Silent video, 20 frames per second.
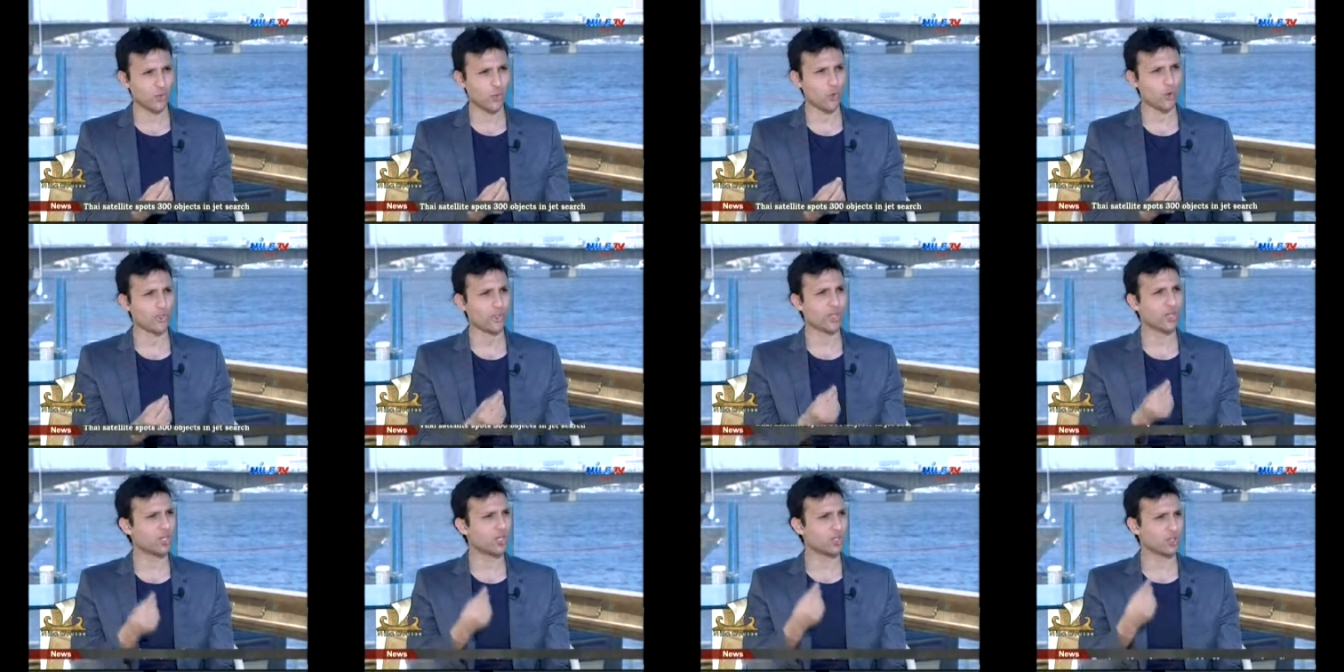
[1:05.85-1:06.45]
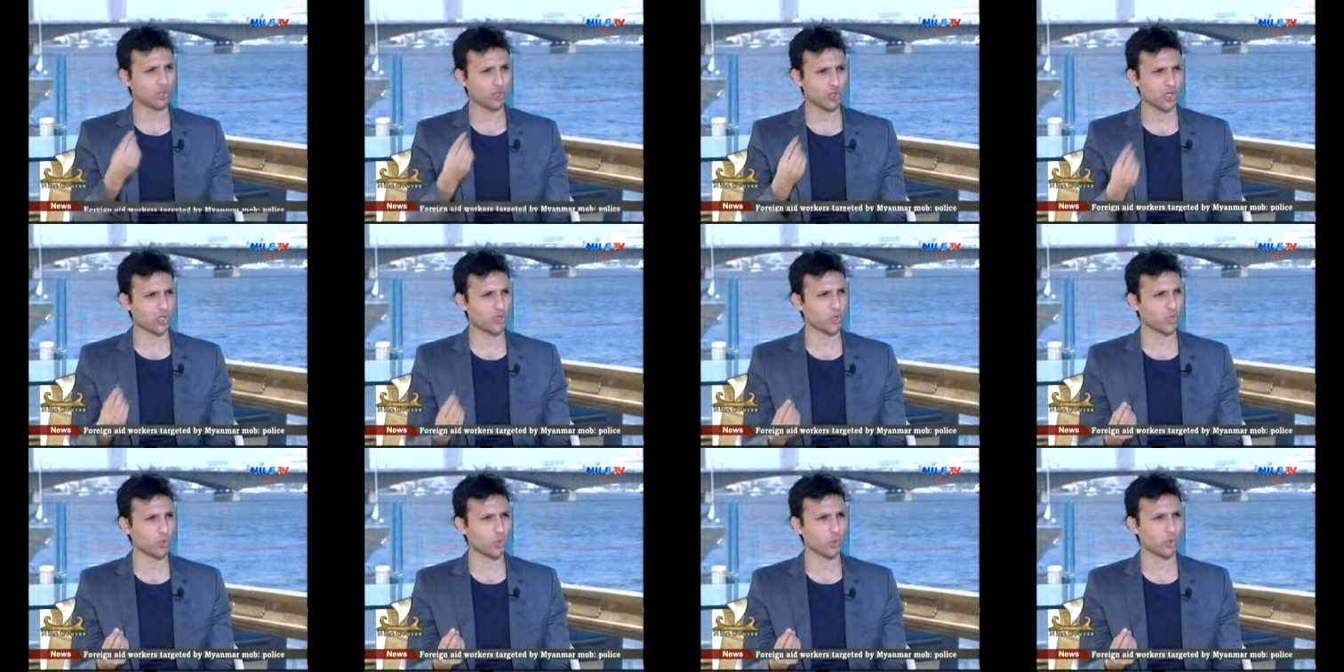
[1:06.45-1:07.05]
for the
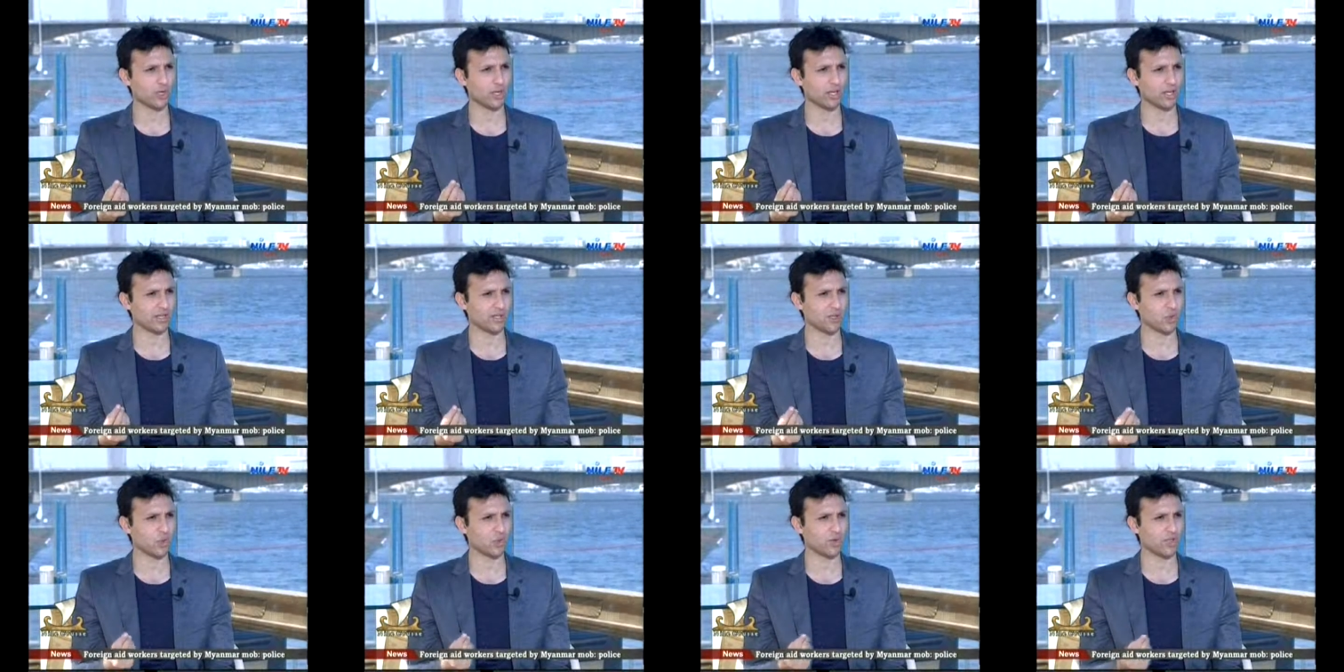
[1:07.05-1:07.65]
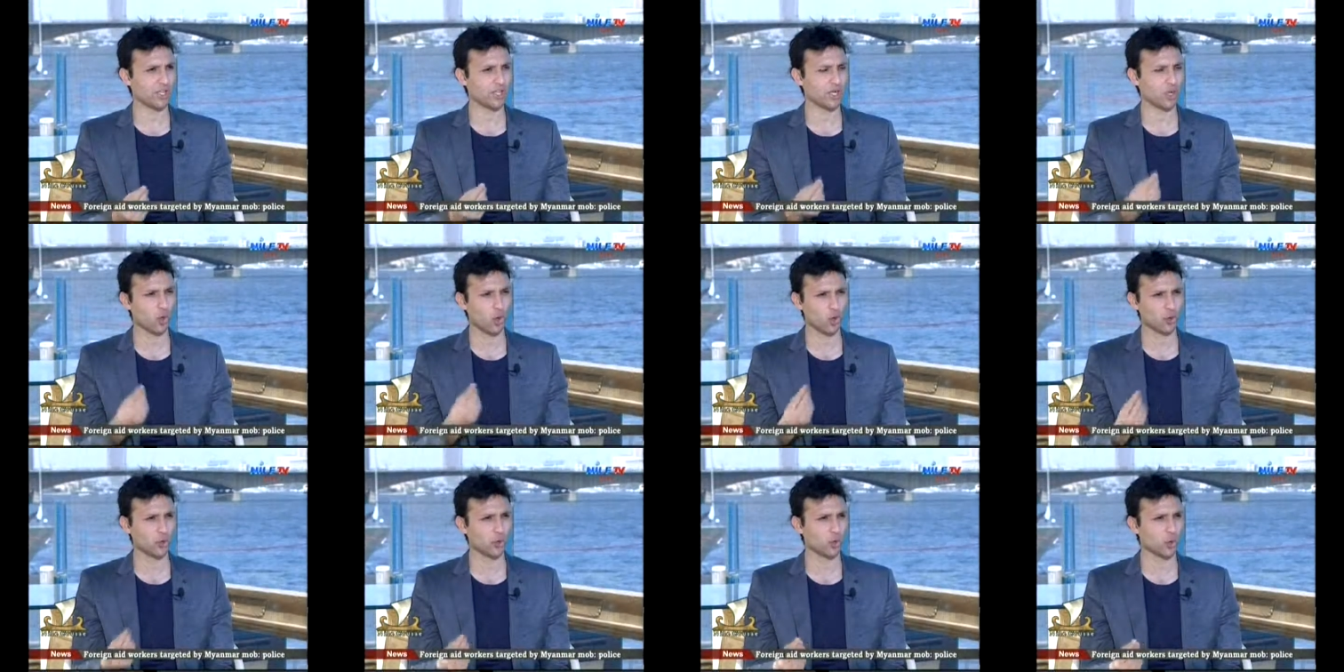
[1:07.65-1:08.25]
judicial rulings or the
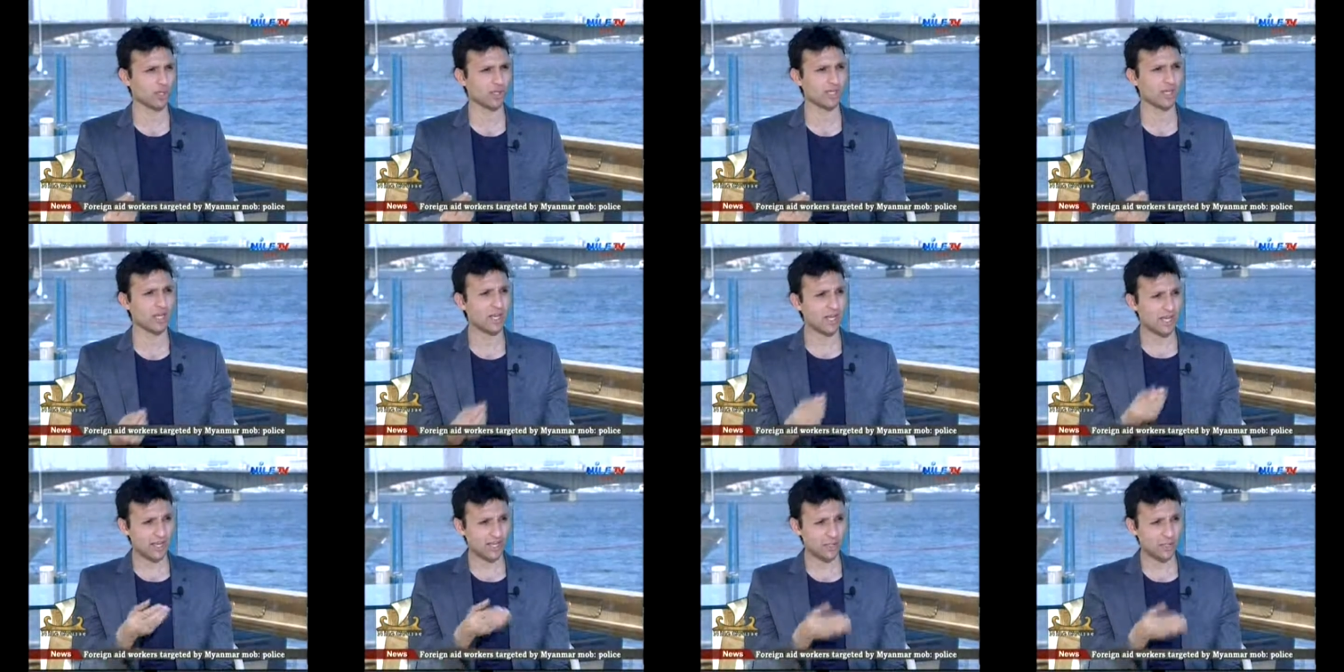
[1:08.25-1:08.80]
court rules,